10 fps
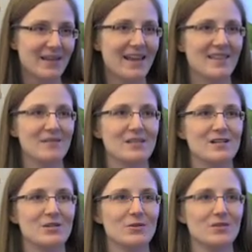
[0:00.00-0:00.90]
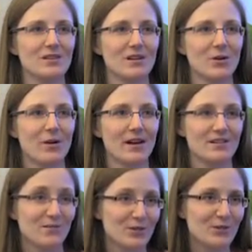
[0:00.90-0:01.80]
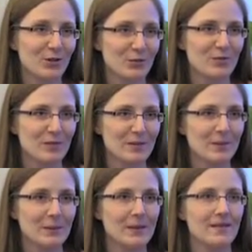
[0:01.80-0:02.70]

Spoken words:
and that my students are quite a diverse group of people.